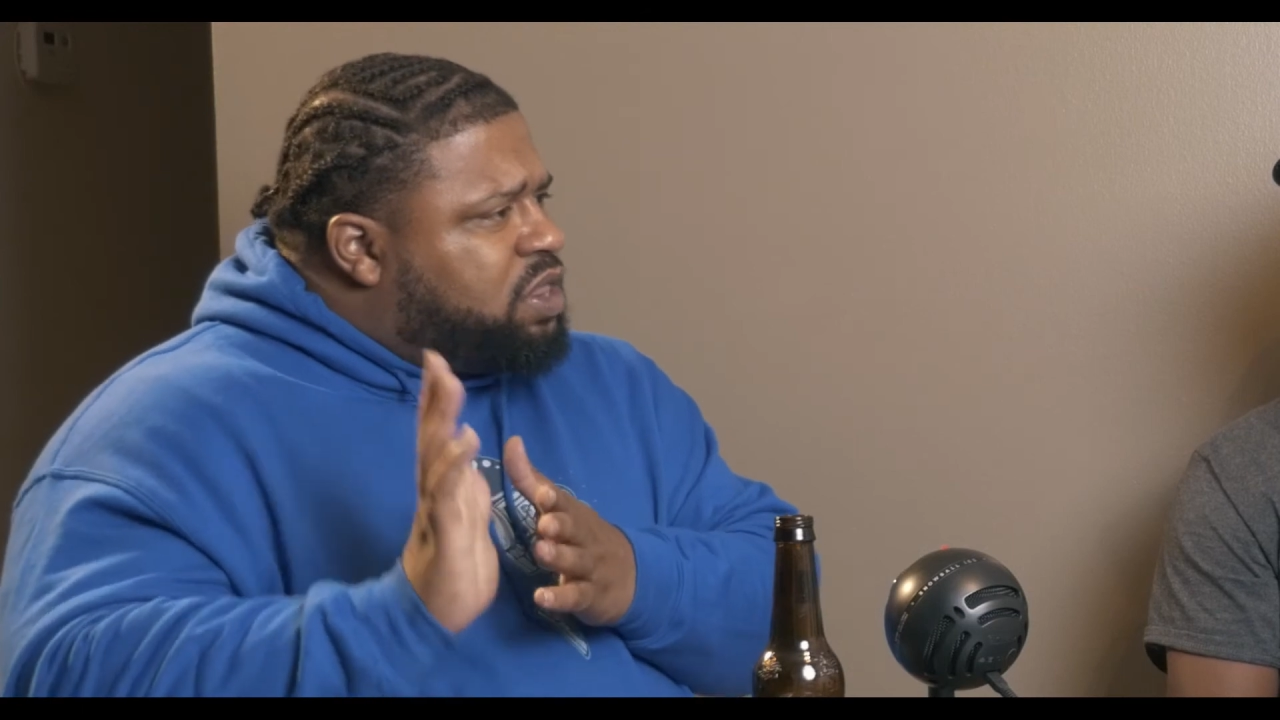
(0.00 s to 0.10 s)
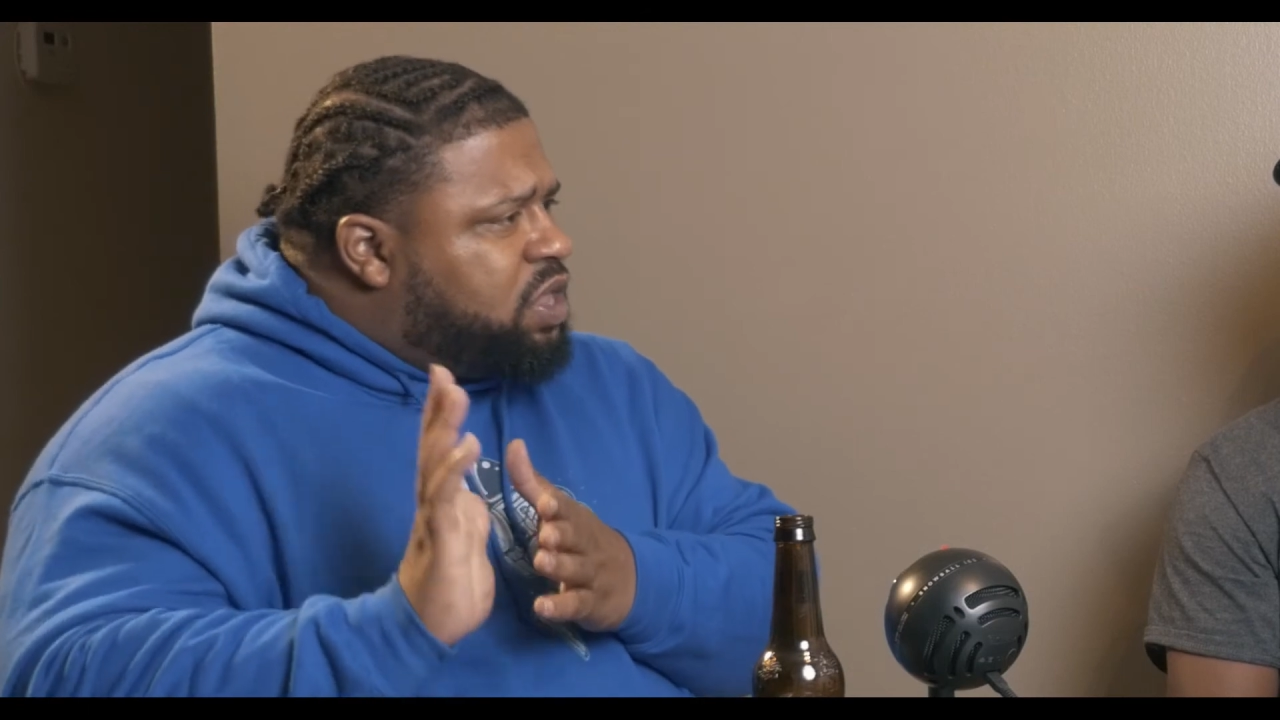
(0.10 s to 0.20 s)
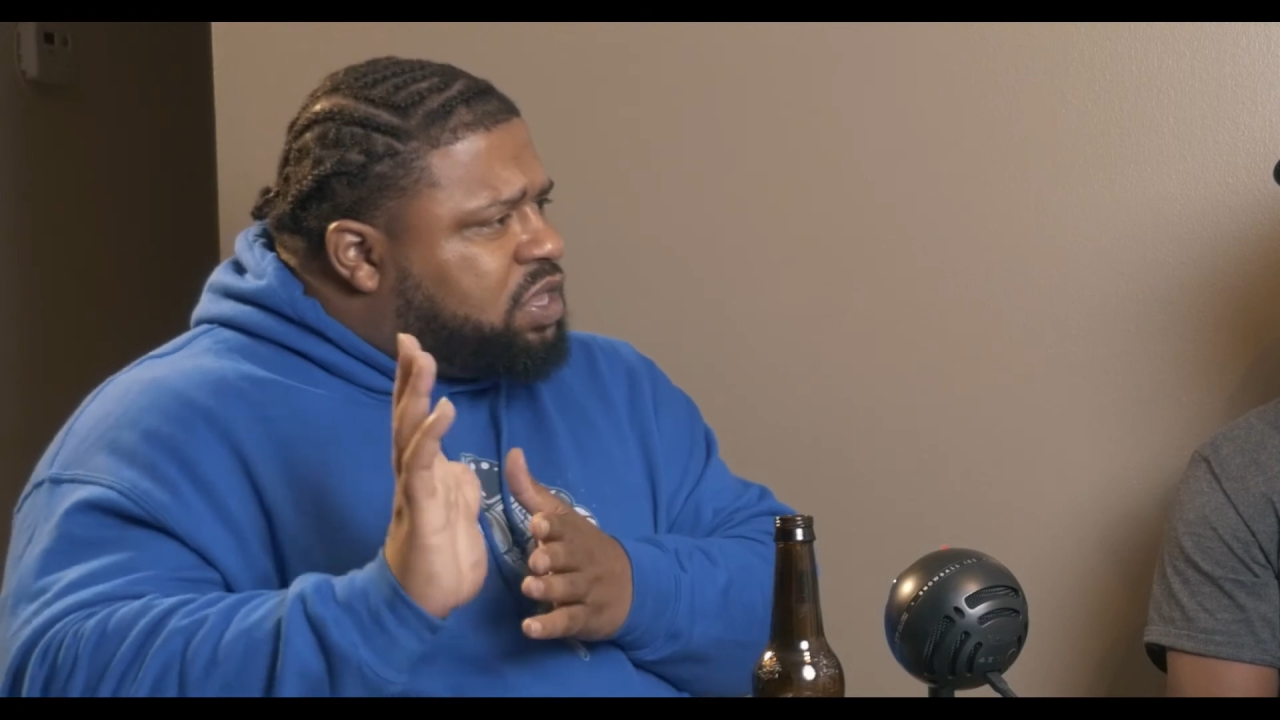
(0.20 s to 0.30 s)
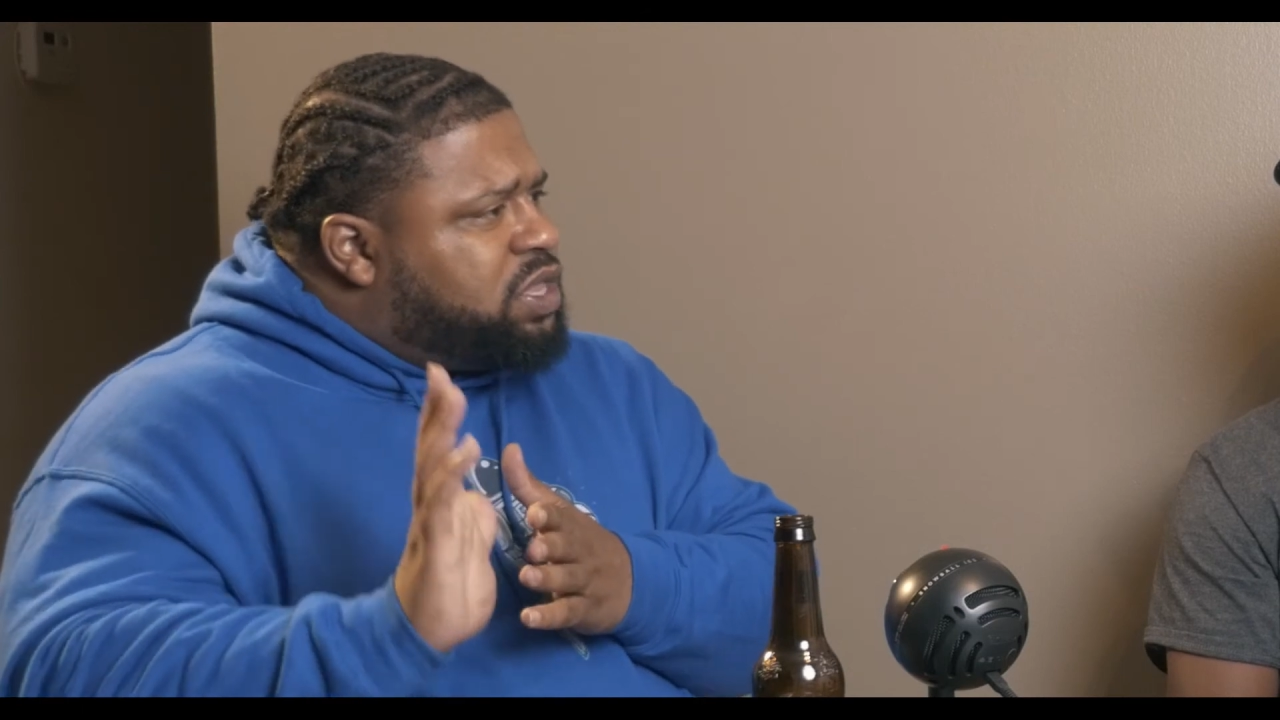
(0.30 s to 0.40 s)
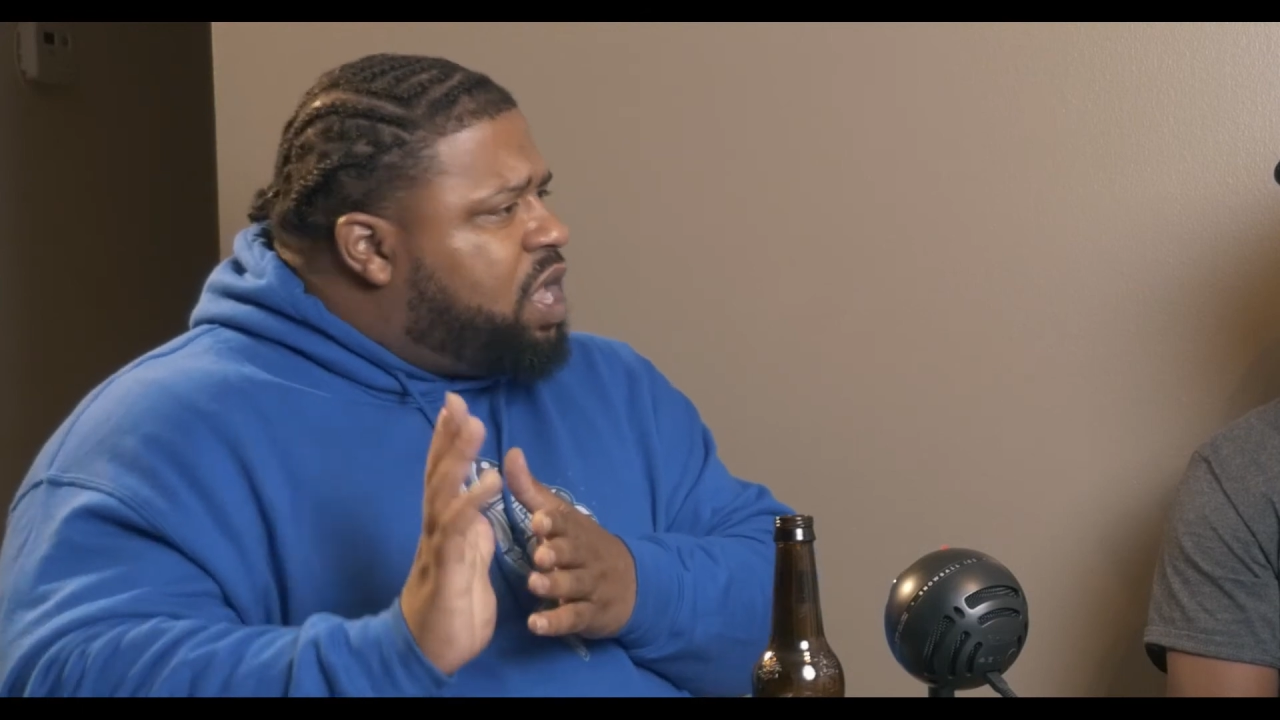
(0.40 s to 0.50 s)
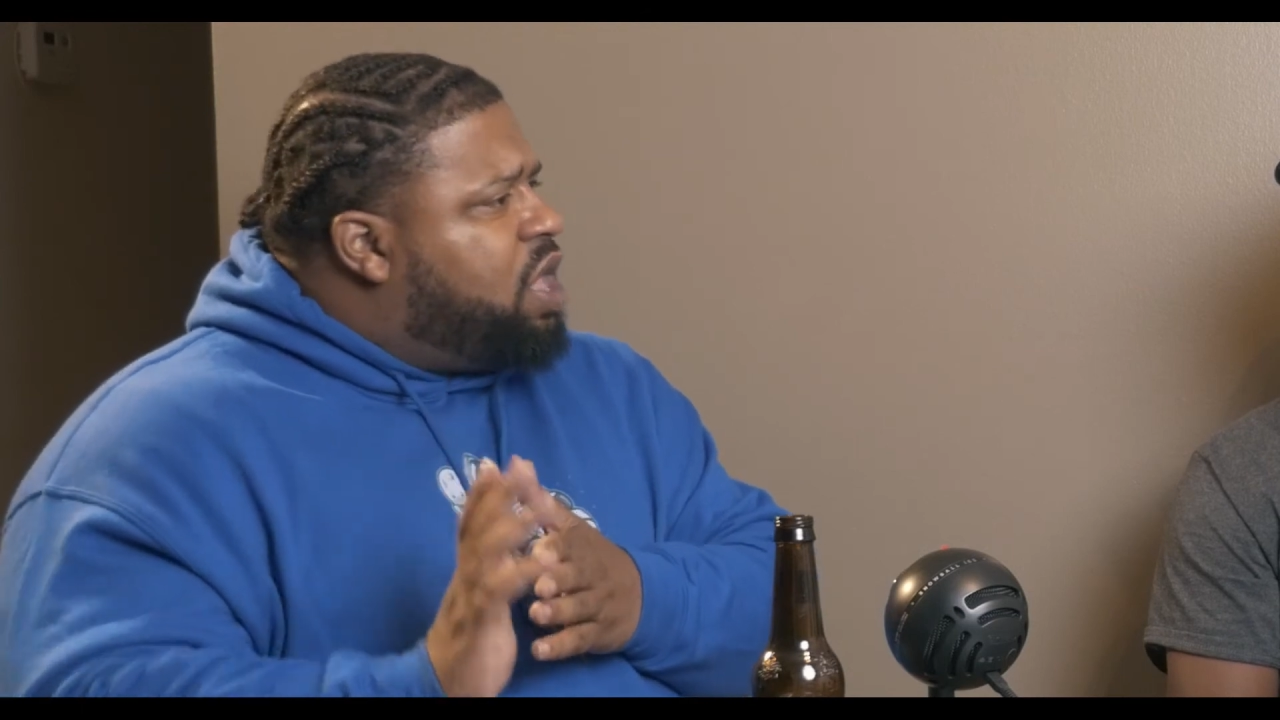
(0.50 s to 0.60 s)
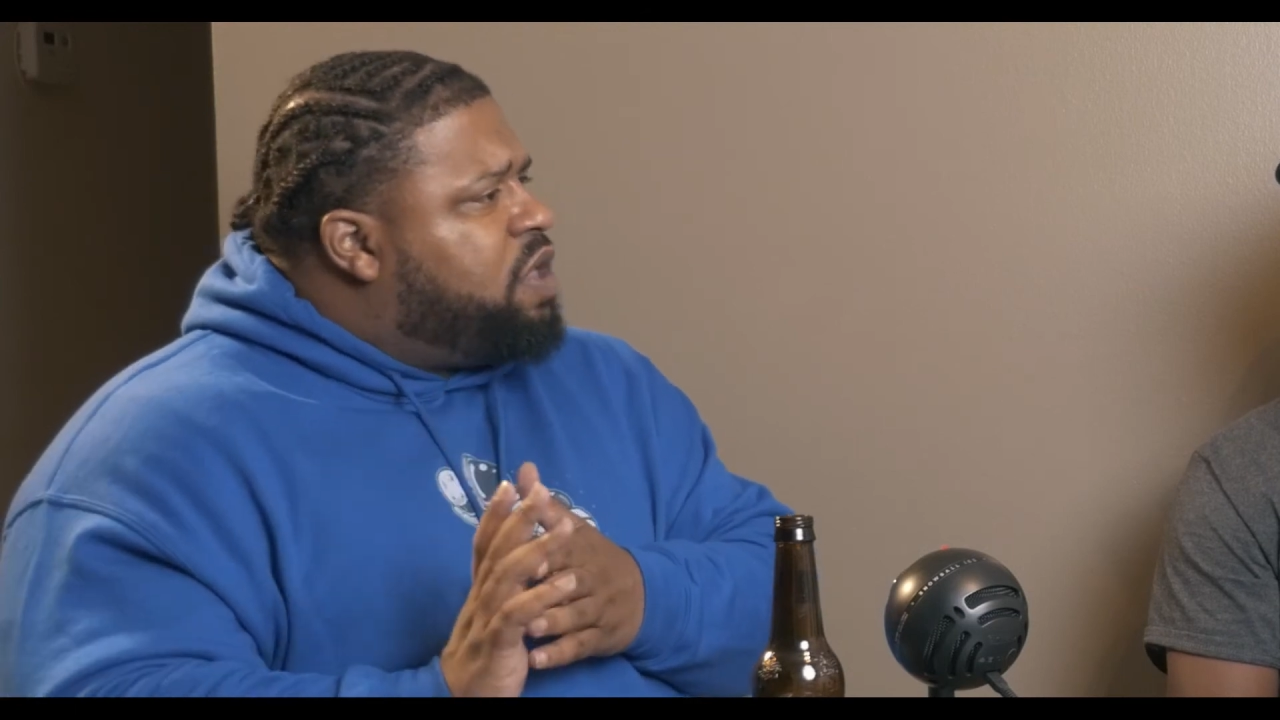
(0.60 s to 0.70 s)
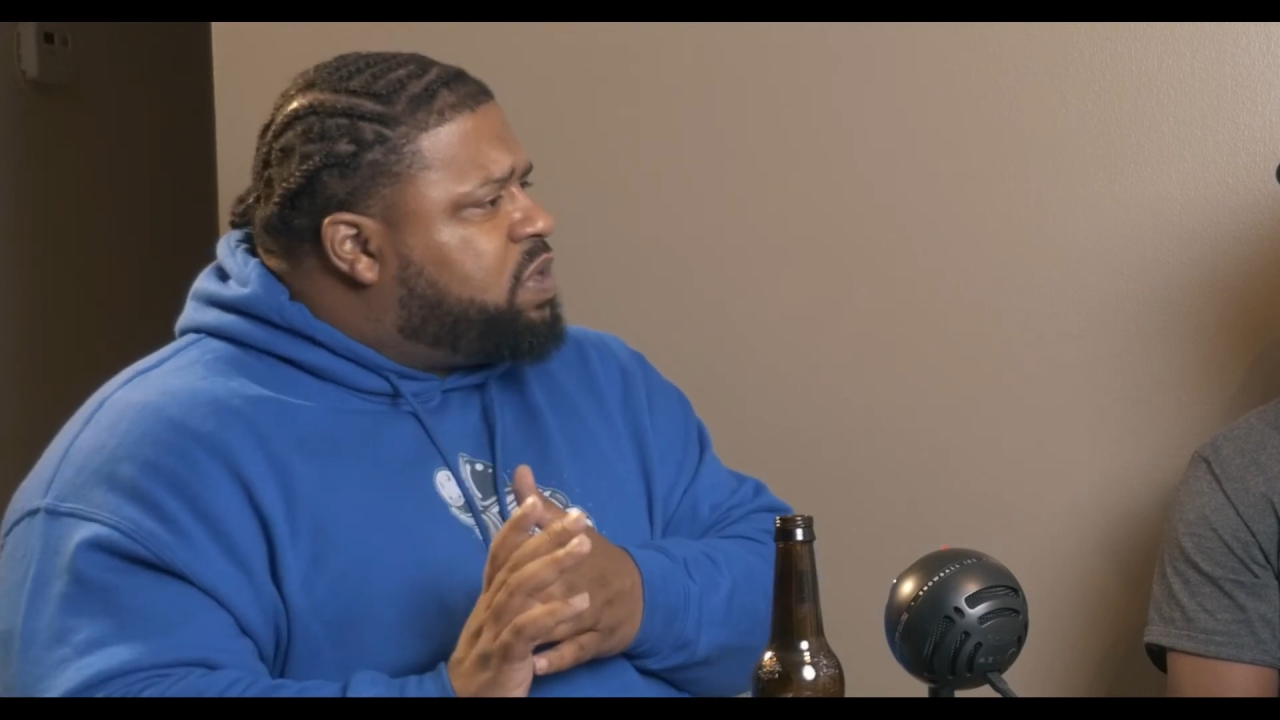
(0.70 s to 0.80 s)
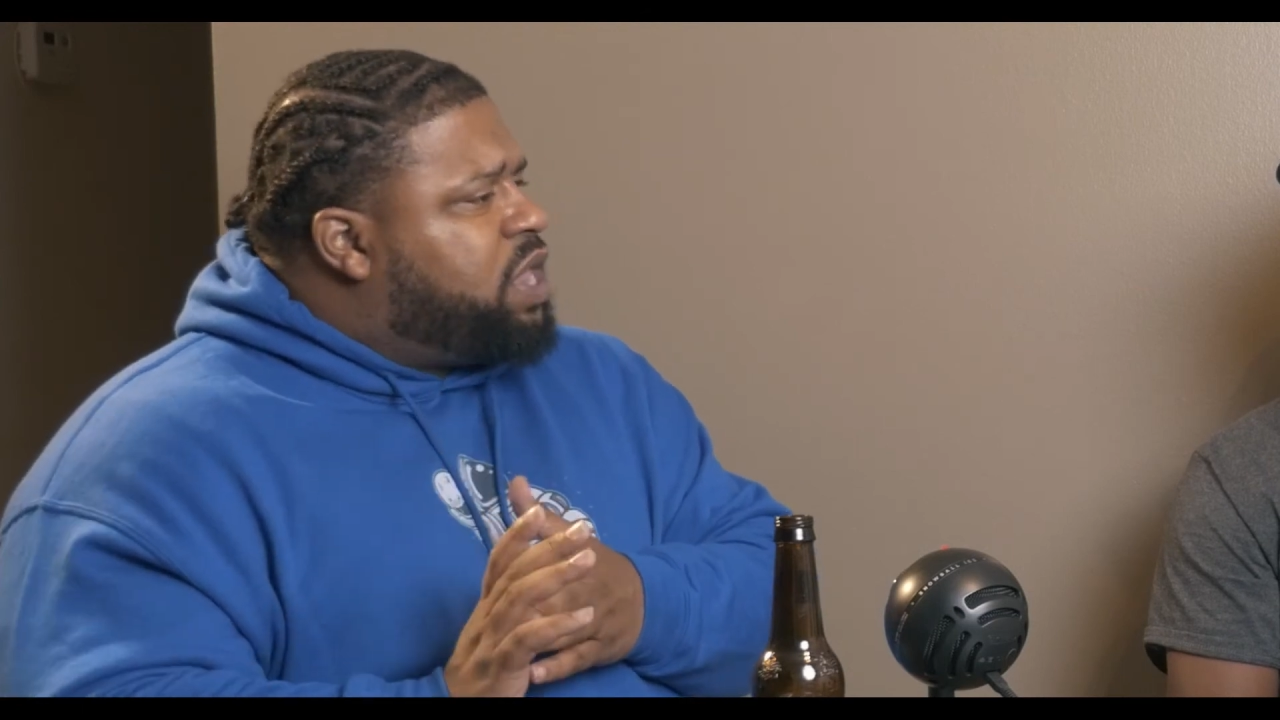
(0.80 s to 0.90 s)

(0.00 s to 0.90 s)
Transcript: these times.